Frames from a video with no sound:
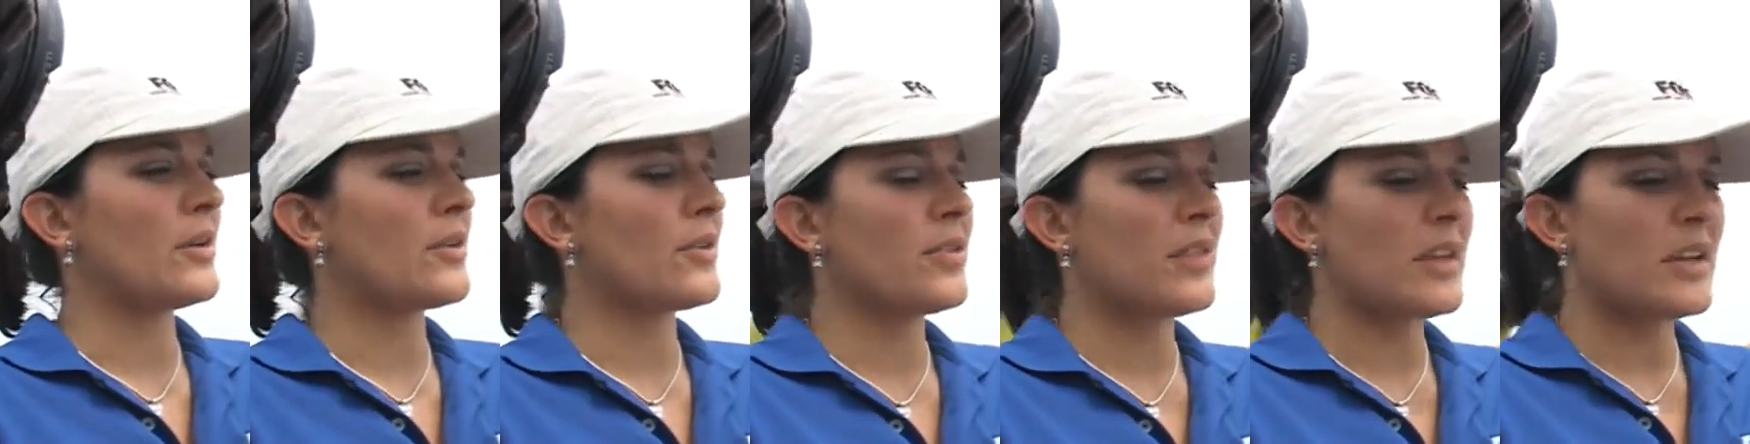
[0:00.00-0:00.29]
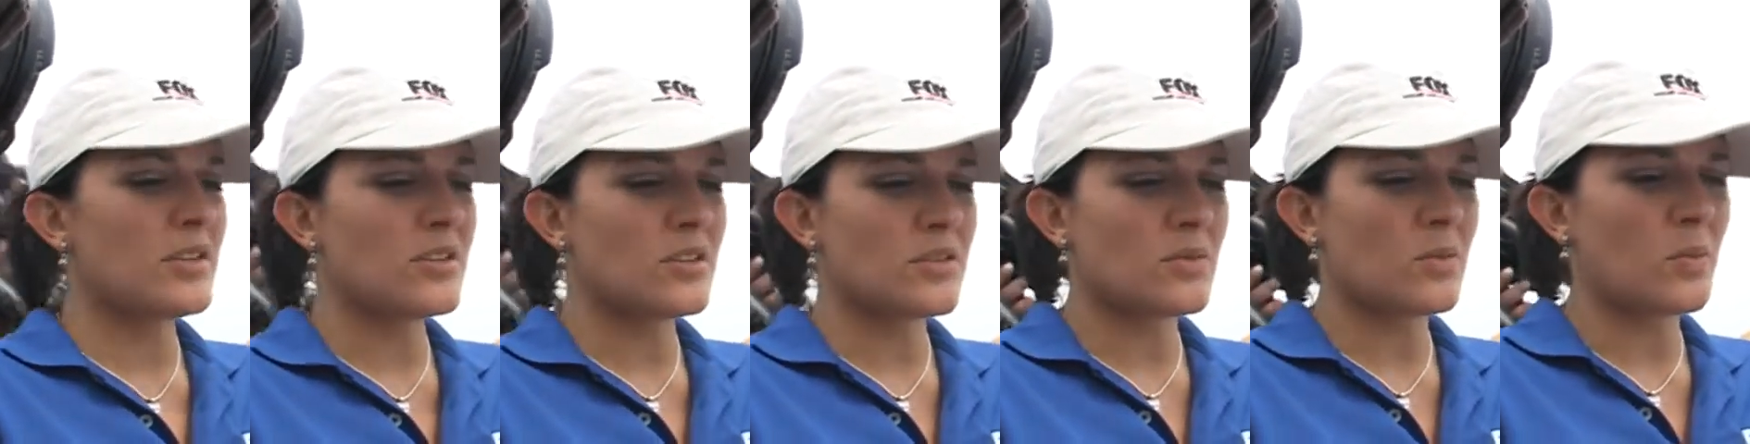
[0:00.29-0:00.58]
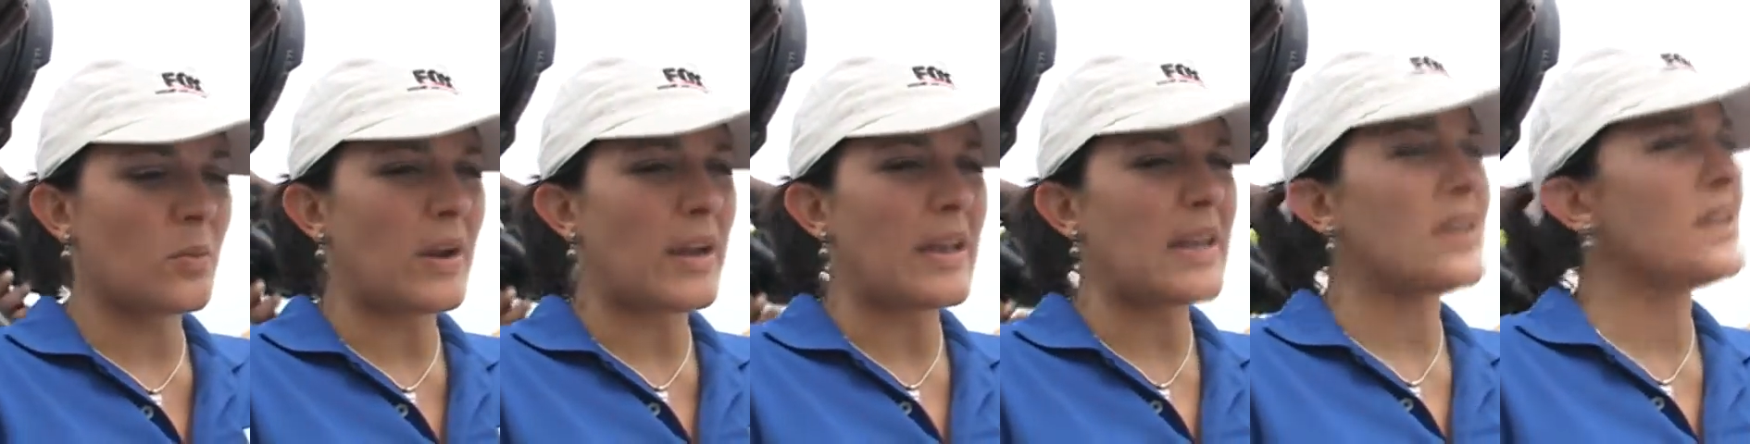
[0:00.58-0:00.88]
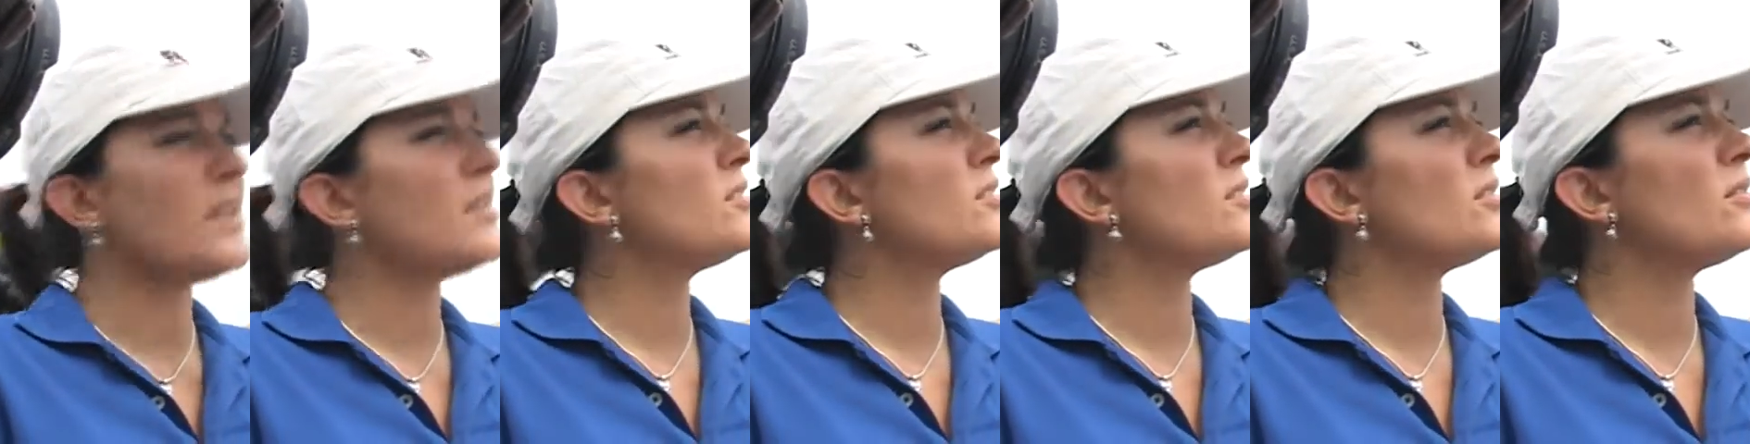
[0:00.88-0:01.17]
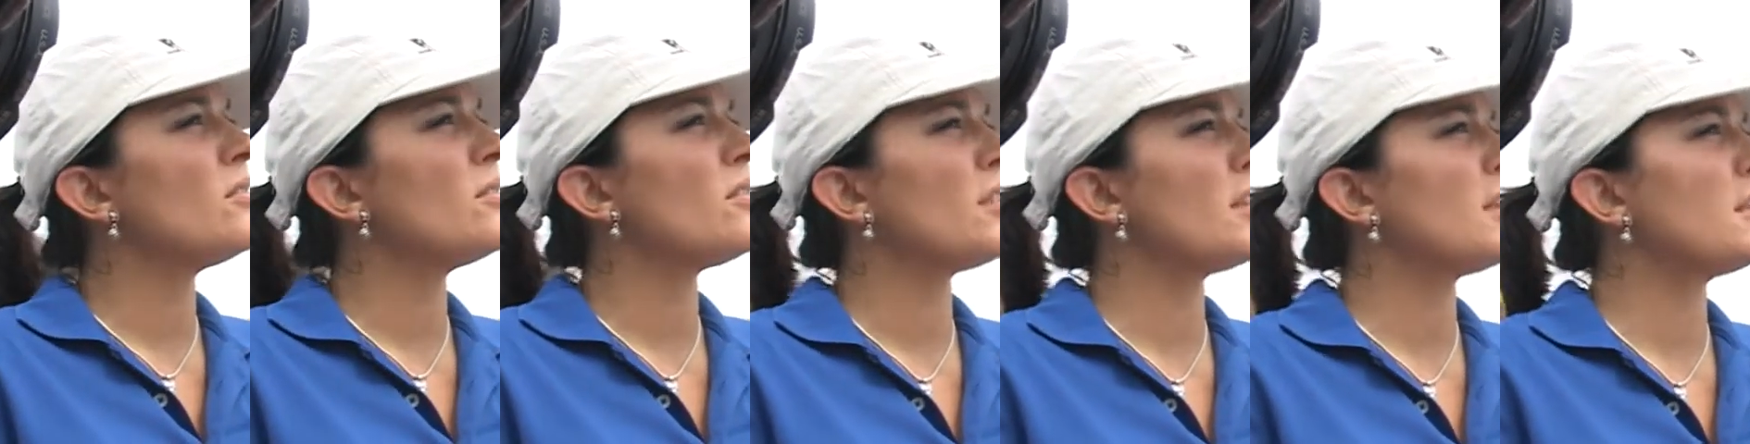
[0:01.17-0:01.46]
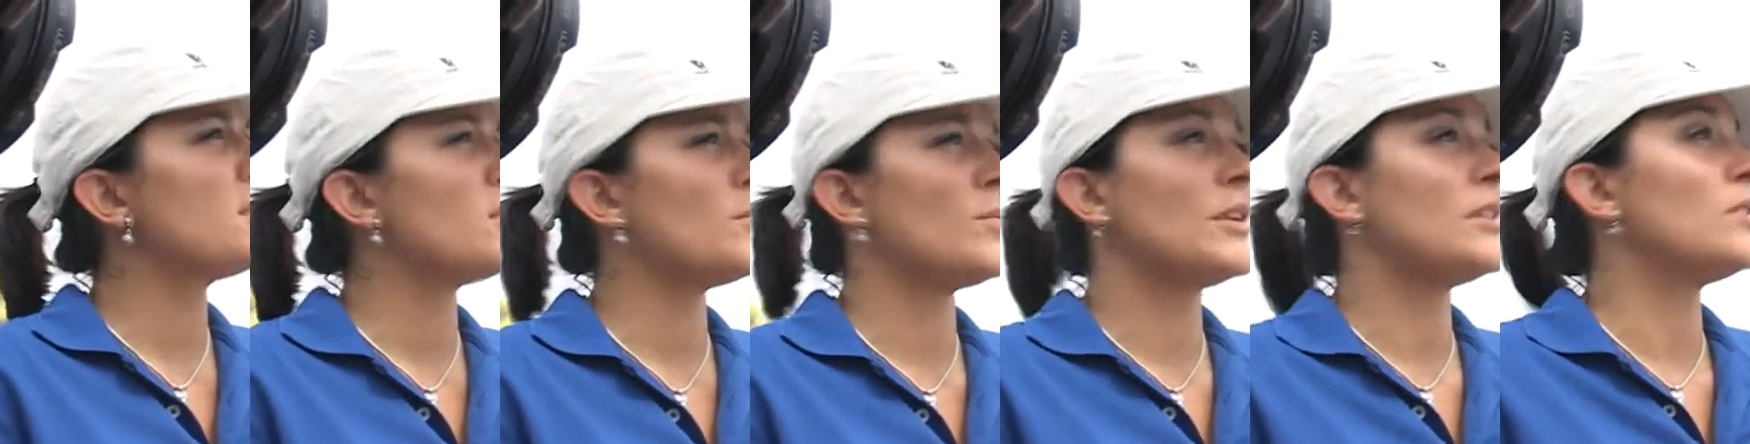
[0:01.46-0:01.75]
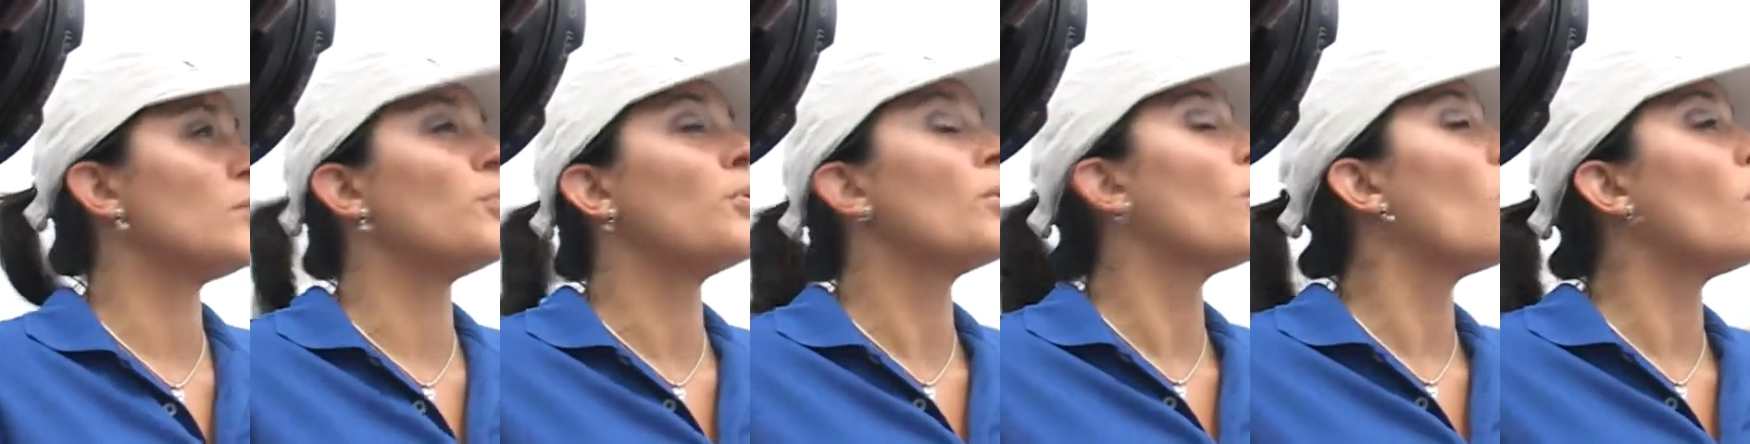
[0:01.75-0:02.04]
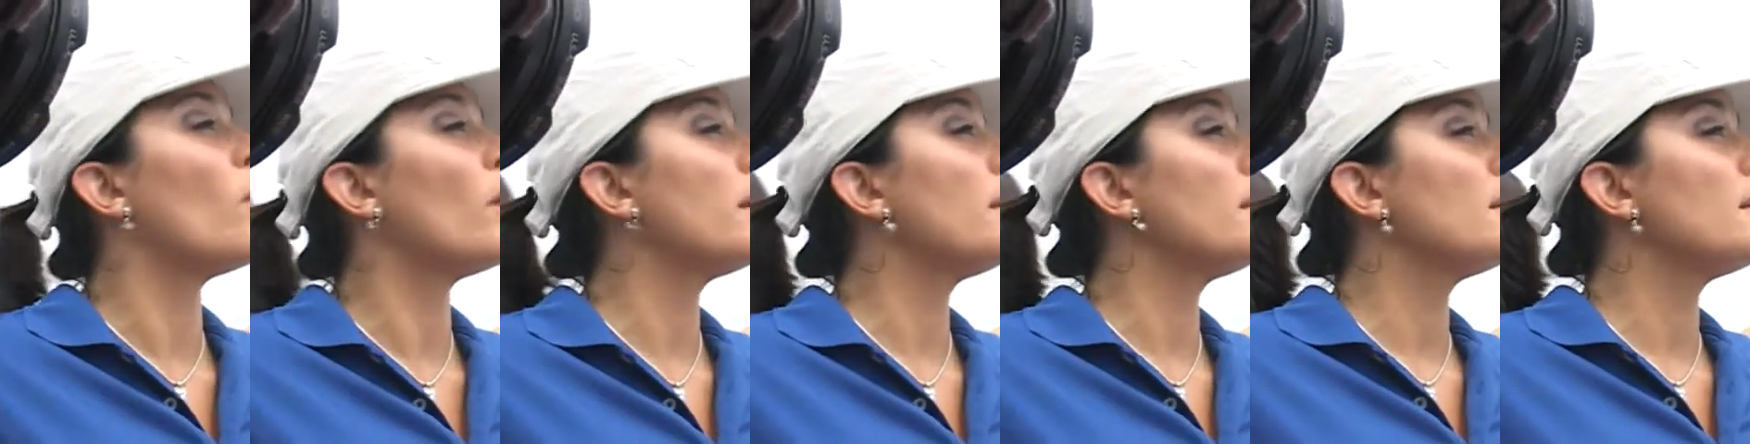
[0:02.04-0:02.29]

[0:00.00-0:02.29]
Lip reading: Are they just waiting, do you think, to be deployed?